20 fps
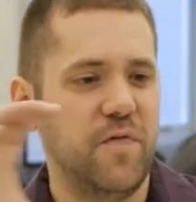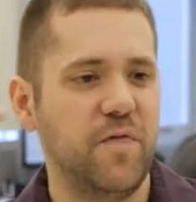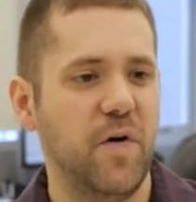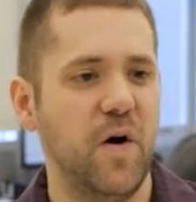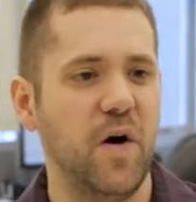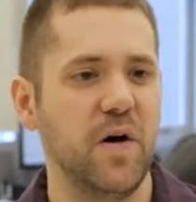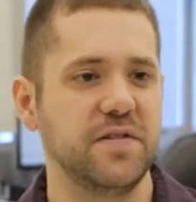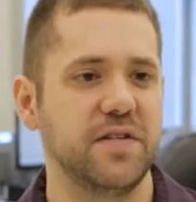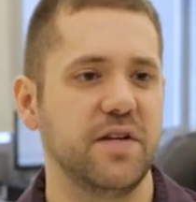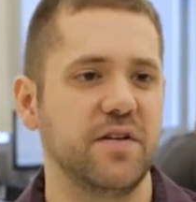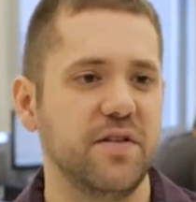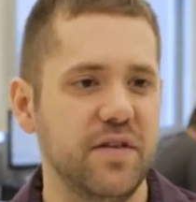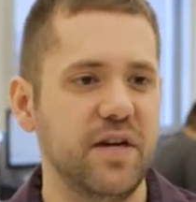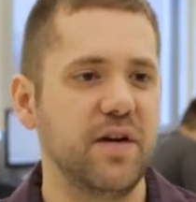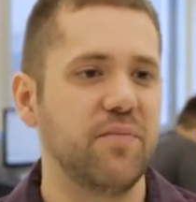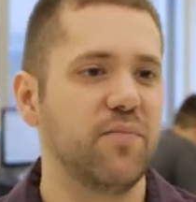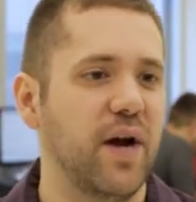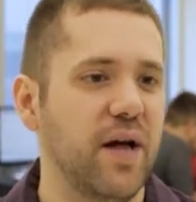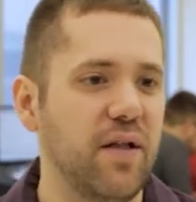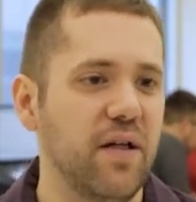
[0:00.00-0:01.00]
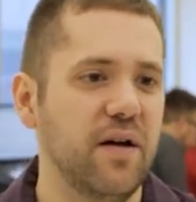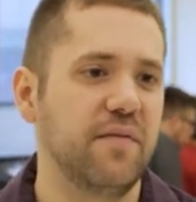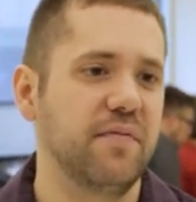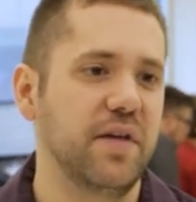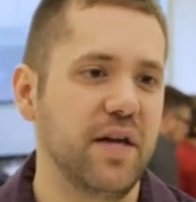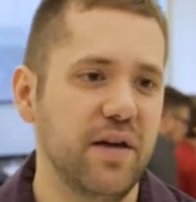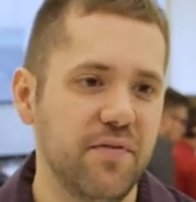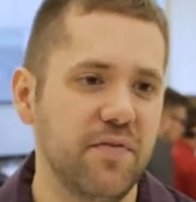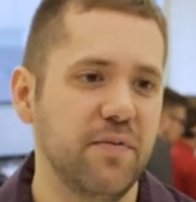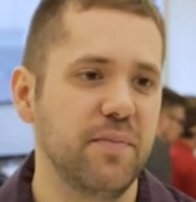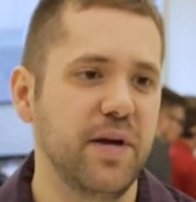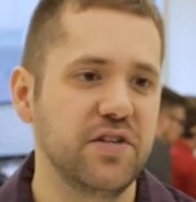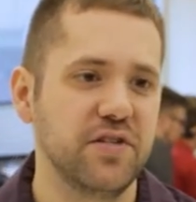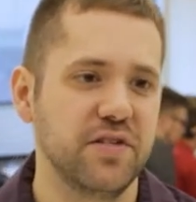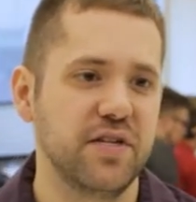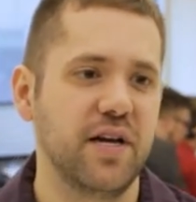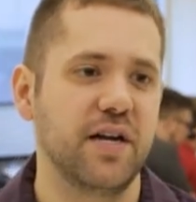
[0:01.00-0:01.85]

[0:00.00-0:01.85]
falls under the umbrella of the information